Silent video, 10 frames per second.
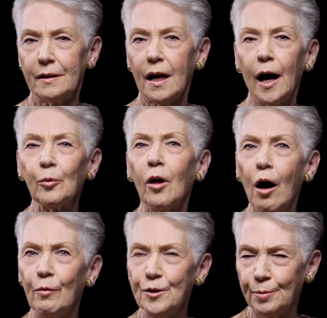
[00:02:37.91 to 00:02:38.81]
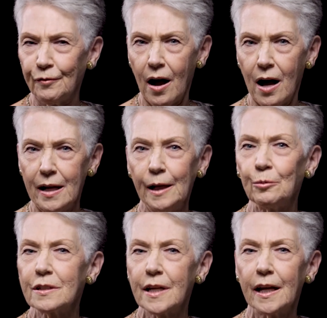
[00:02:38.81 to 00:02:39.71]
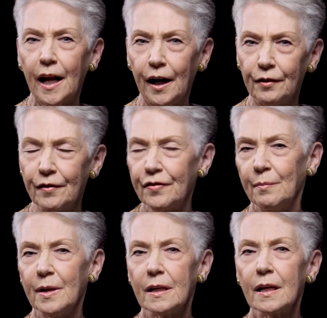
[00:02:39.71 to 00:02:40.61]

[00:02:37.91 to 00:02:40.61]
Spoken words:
God will always provide. He will take care of them.